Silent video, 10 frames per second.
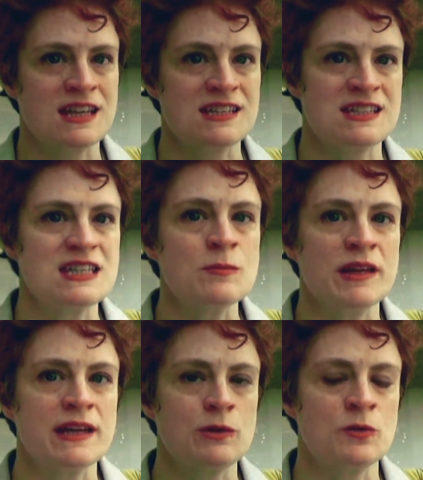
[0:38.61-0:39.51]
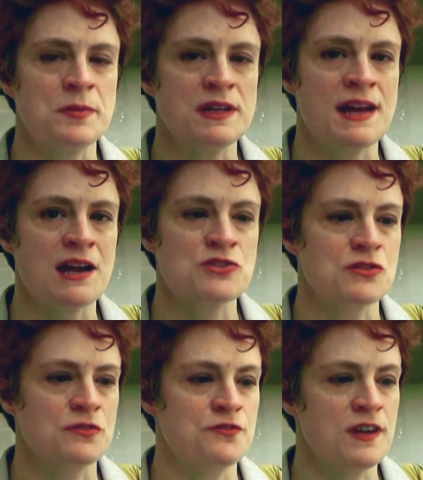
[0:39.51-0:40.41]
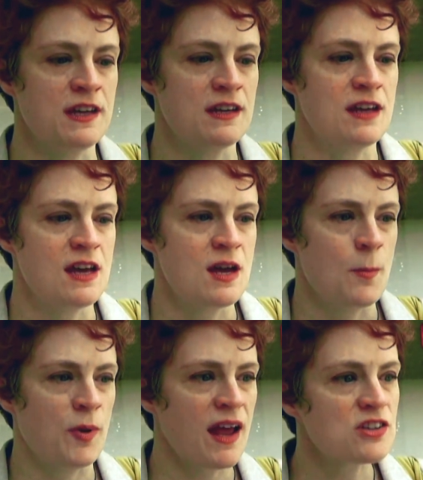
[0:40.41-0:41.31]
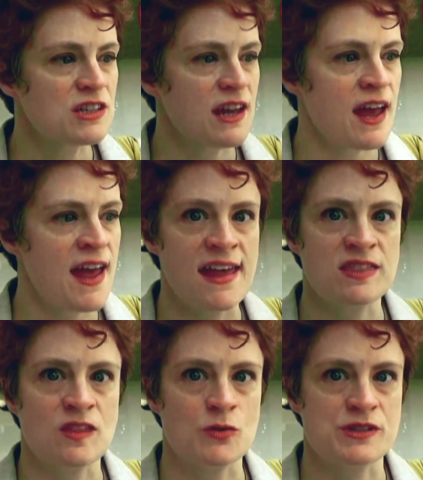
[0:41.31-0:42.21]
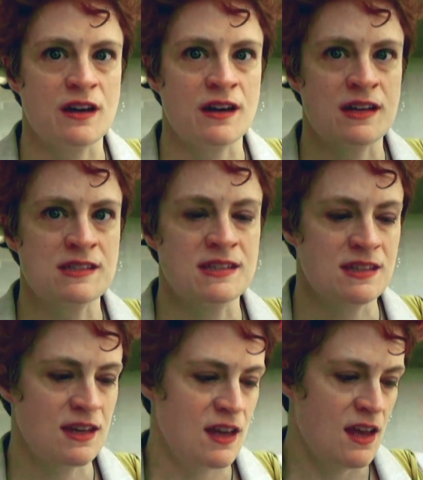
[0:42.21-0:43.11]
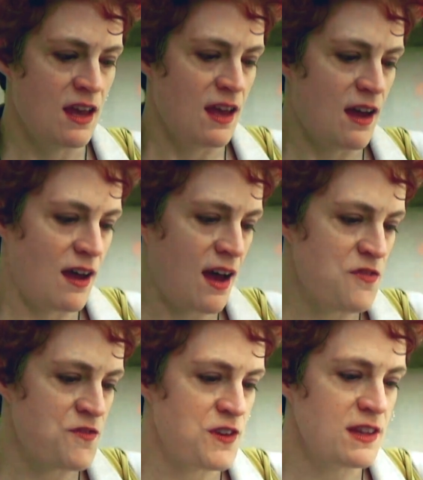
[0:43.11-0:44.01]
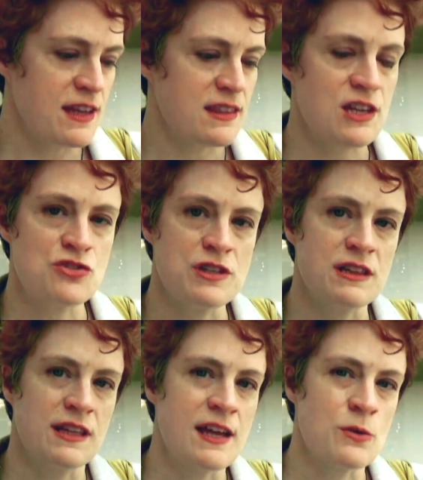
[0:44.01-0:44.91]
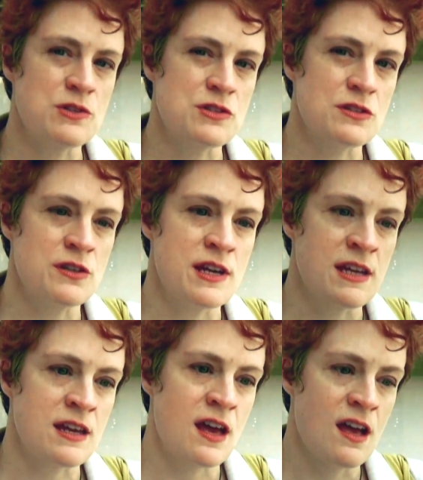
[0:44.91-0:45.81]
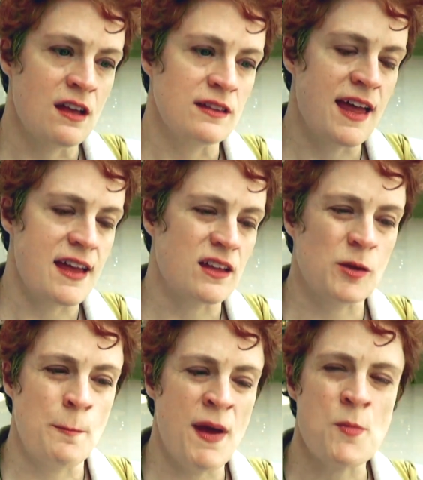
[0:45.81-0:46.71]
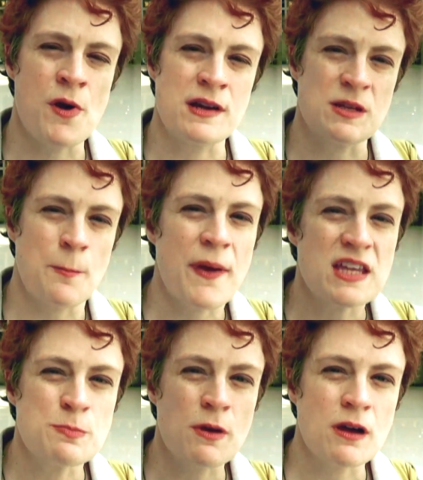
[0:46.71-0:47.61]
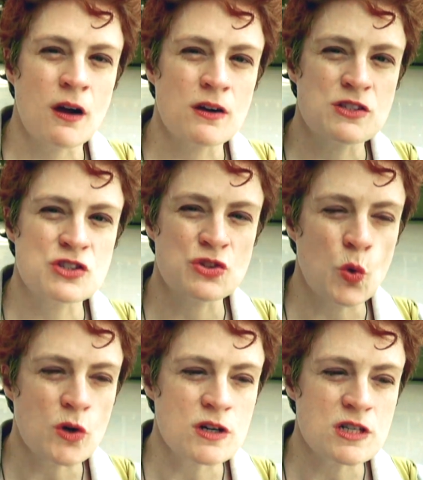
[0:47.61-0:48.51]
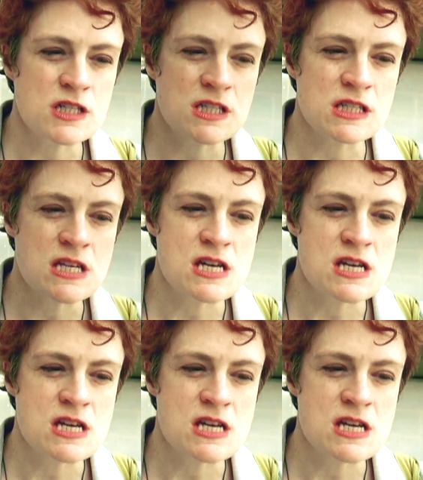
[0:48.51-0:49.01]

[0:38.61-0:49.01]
that seem like it would be a natural fit, but actually I hate those guys. I feel like they treat language learning like memorizing baseball card scores.